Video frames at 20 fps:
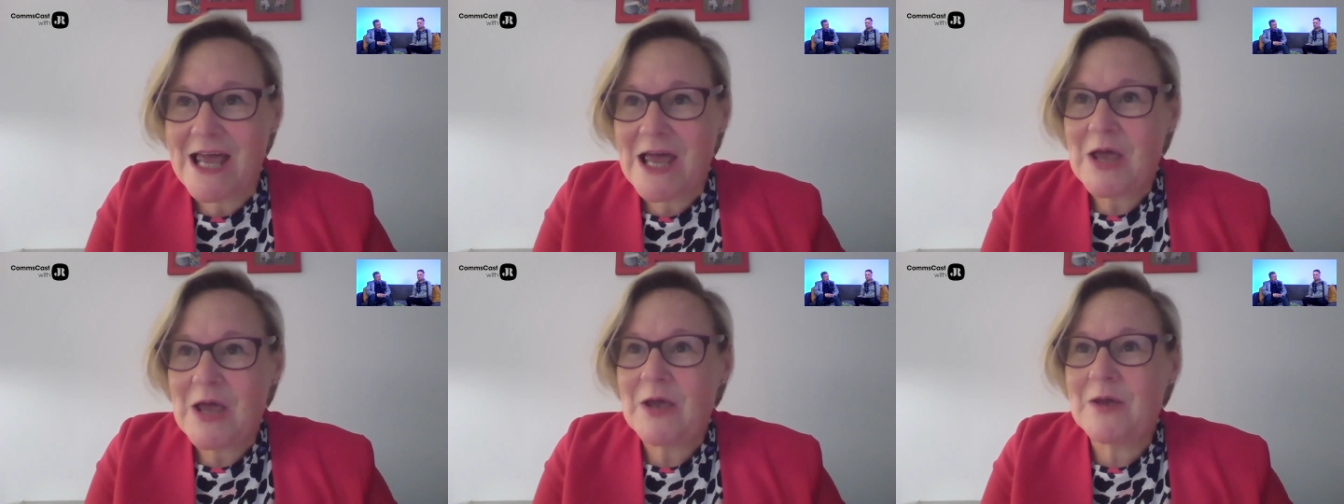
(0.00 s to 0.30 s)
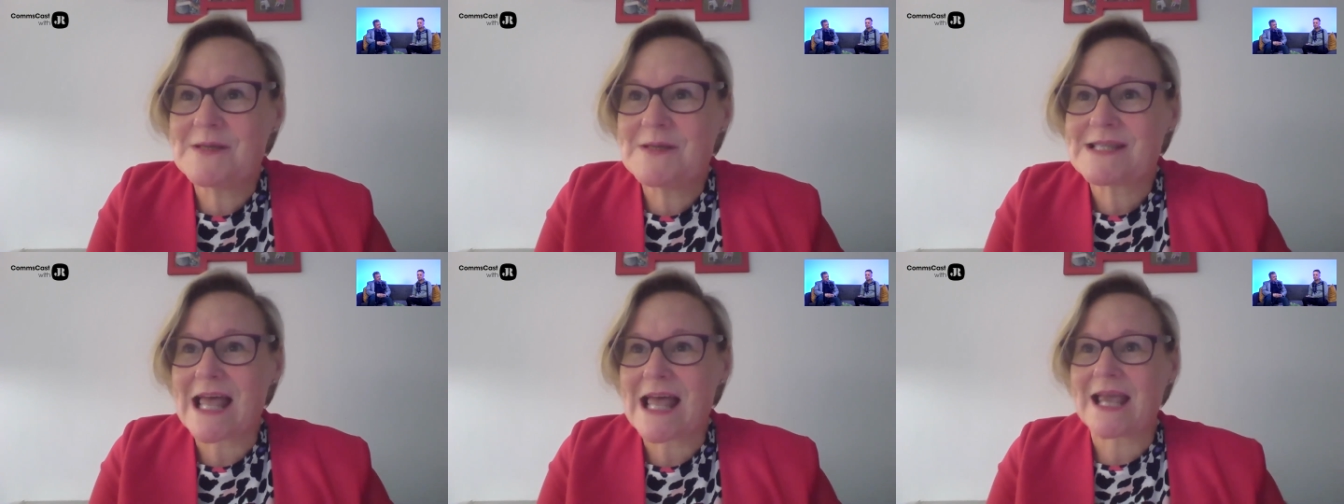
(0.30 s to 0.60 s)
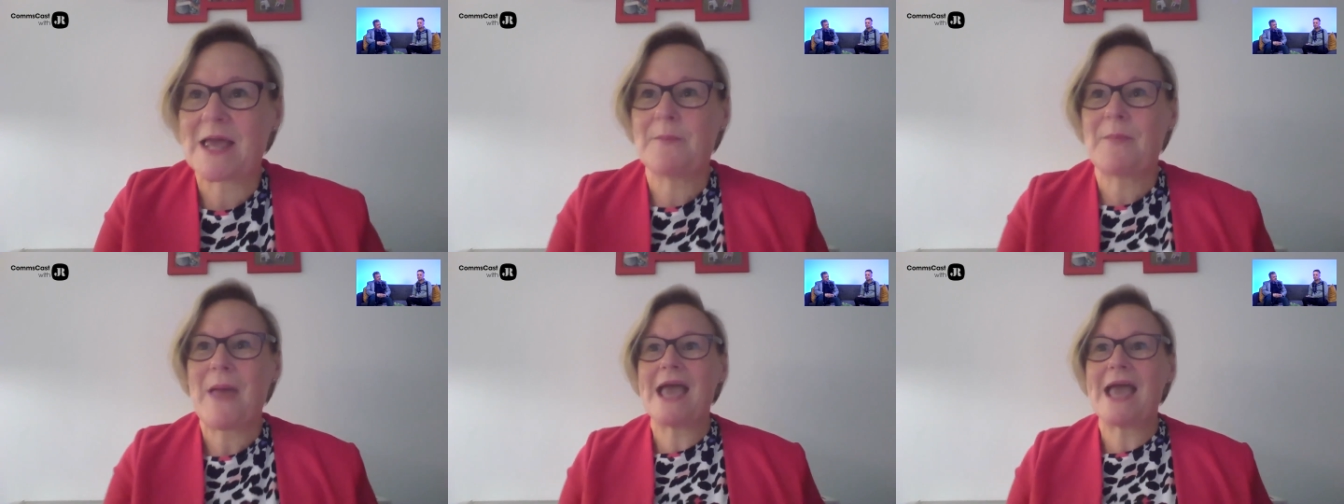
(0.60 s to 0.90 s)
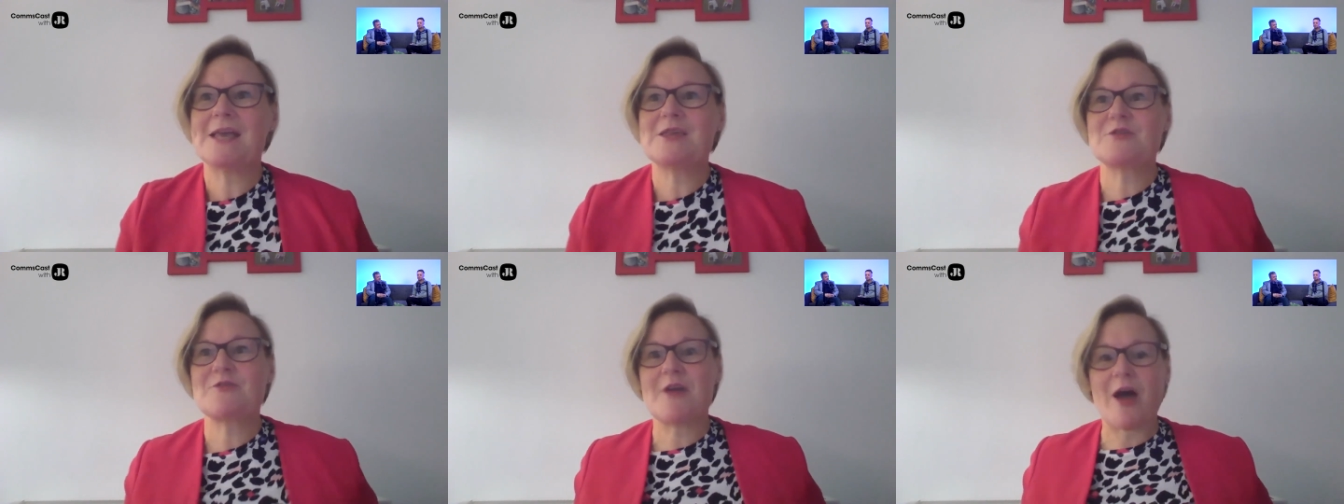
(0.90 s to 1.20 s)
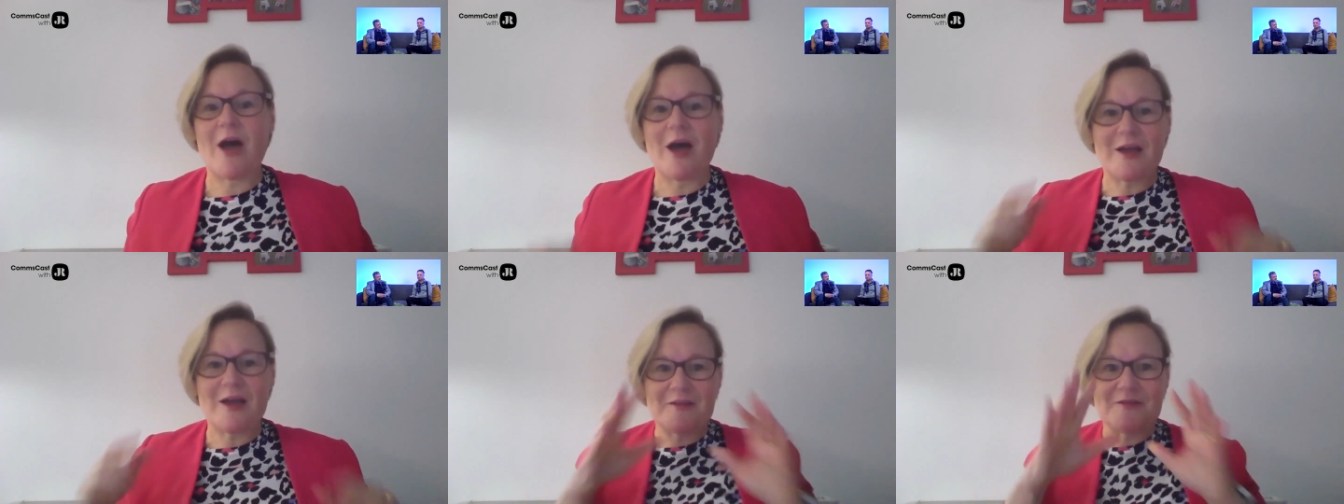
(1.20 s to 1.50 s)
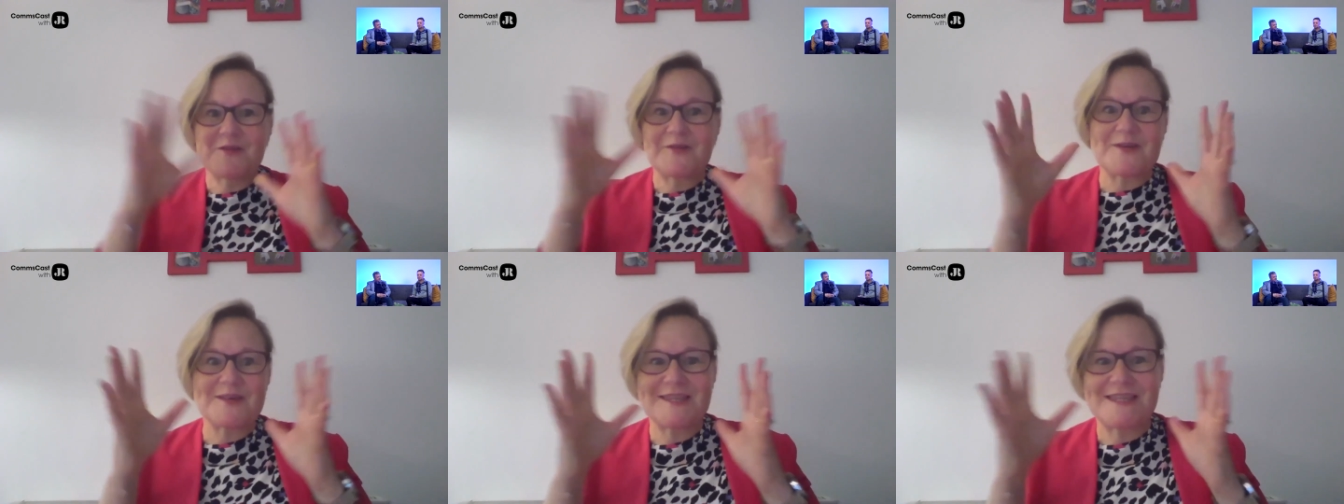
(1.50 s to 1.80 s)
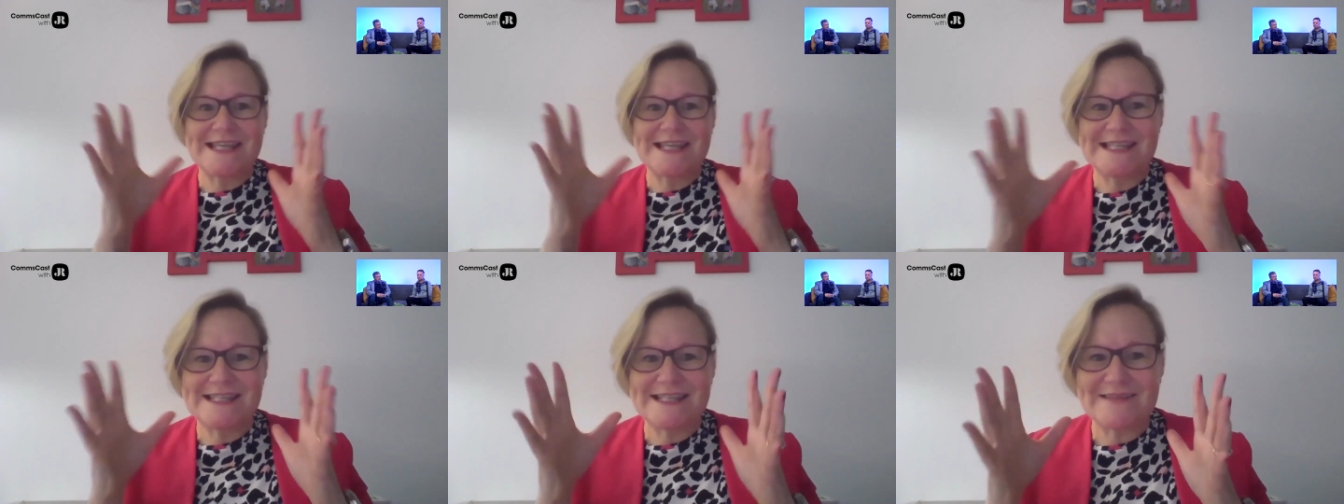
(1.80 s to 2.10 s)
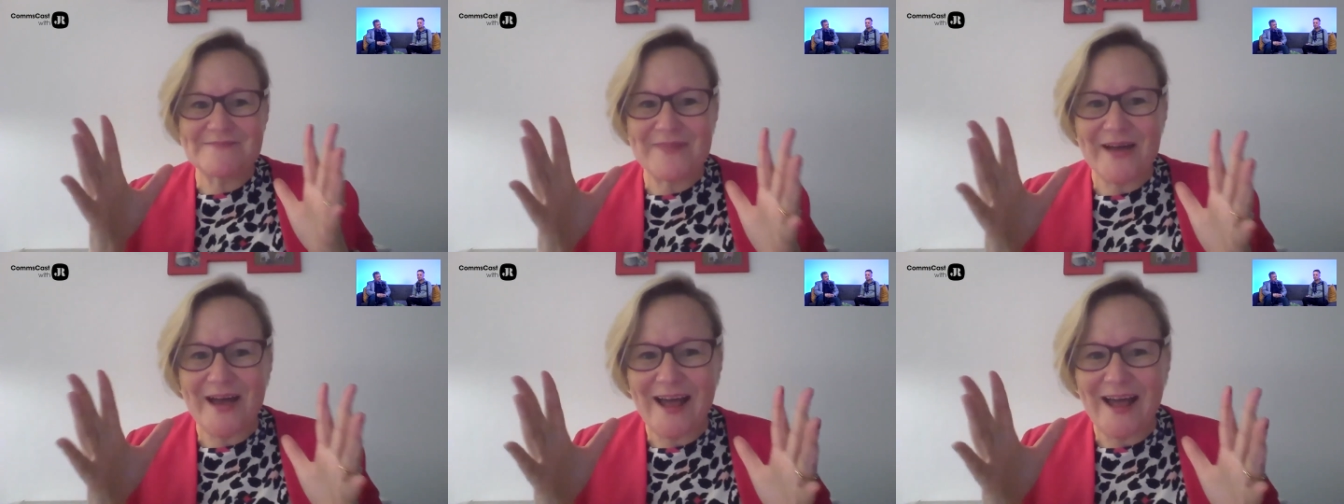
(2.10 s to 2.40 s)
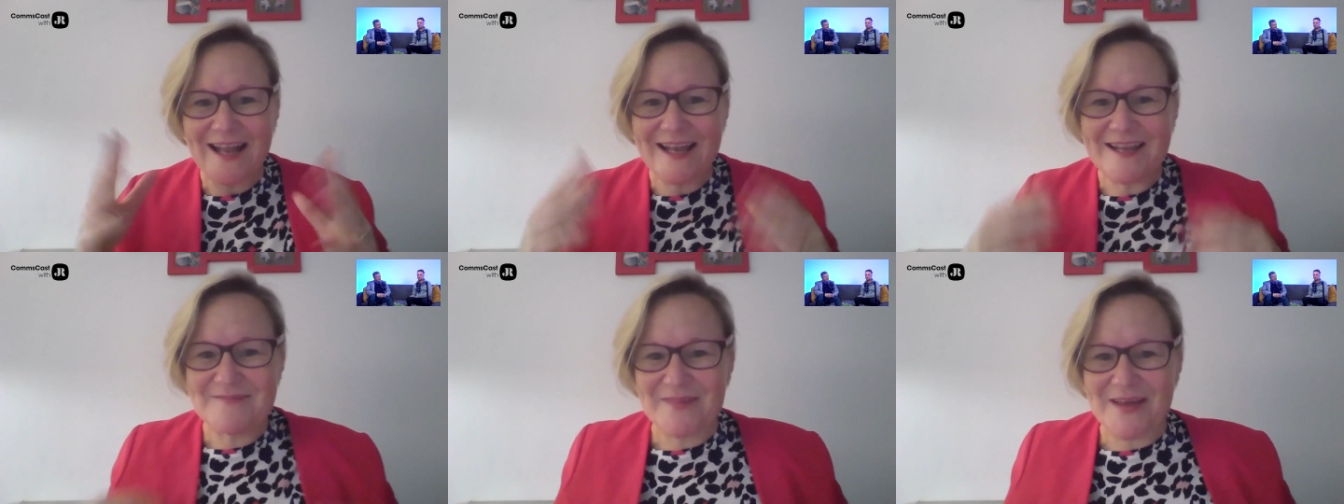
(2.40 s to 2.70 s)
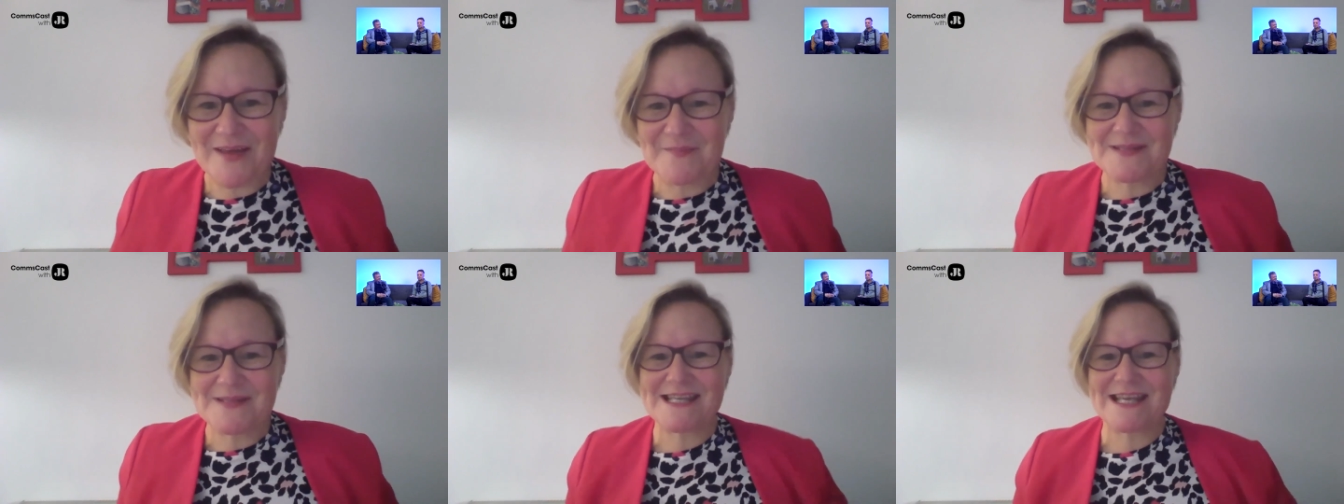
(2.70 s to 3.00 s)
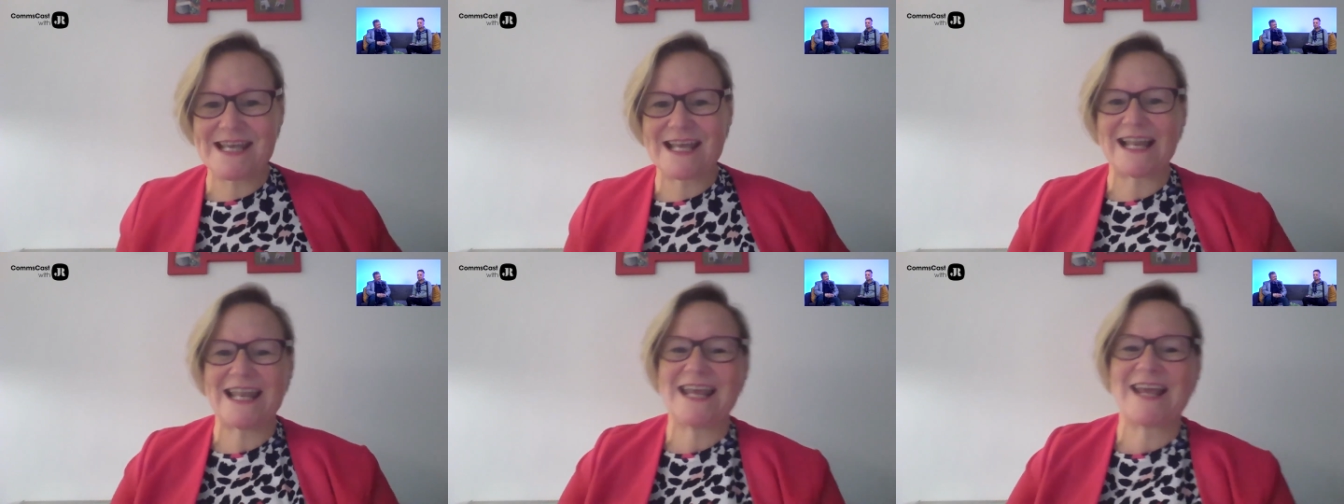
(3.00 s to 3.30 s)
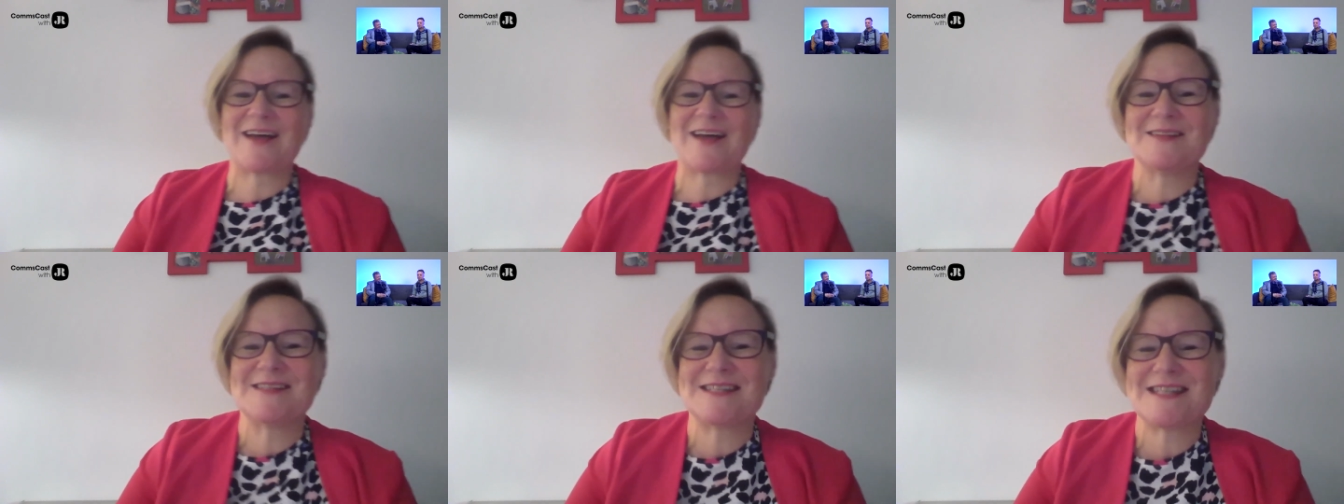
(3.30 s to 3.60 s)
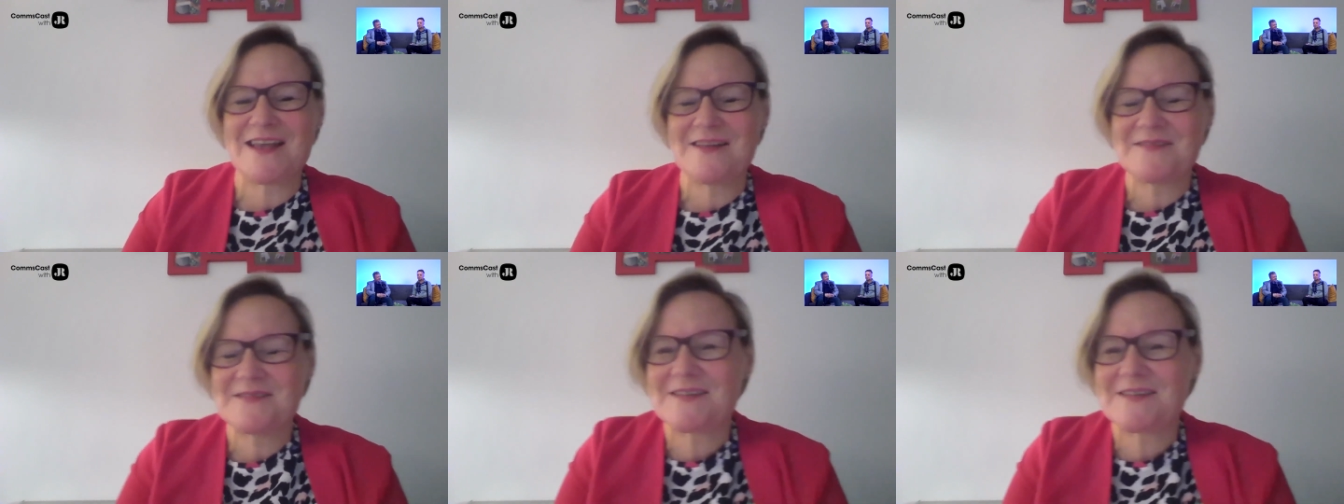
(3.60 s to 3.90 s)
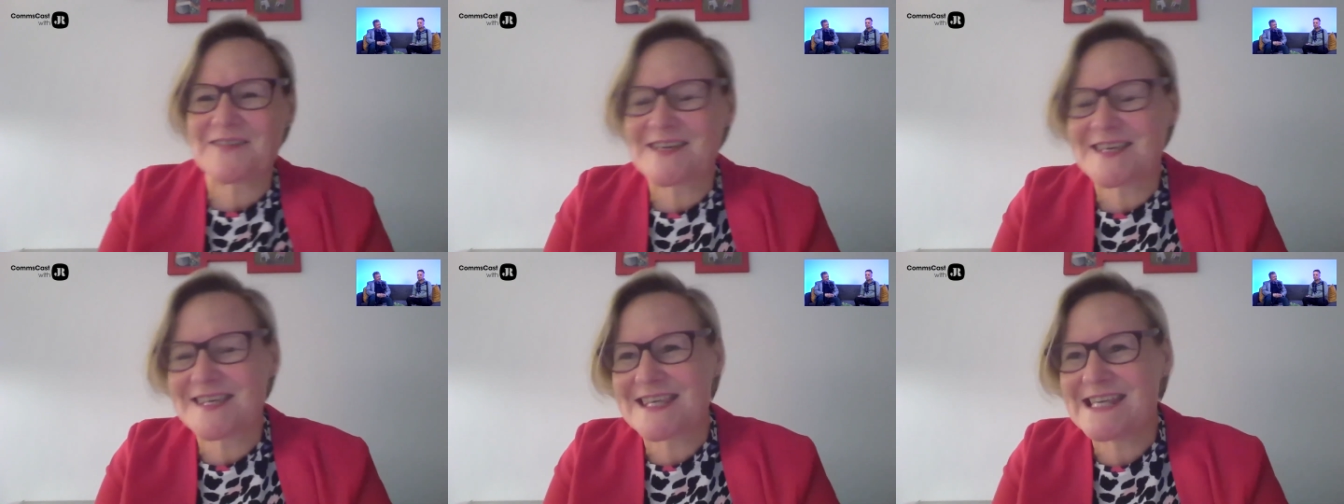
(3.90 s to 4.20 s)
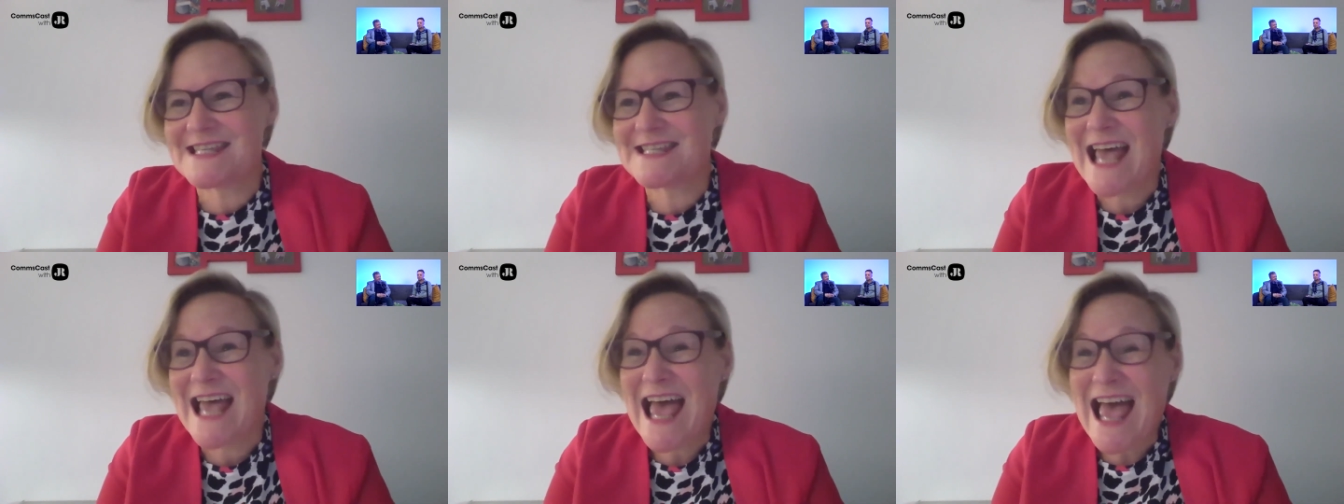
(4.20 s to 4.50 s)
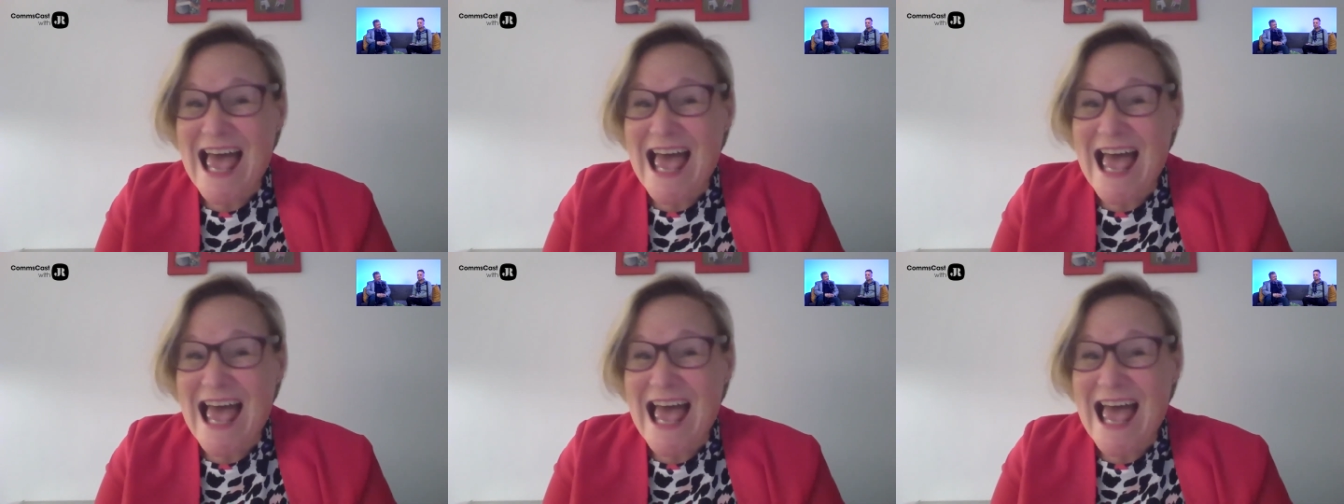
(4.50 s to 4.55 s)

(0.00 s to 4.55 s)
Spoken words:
who is like a patriarch of Christians in Parliament, particularly Conservative Christians.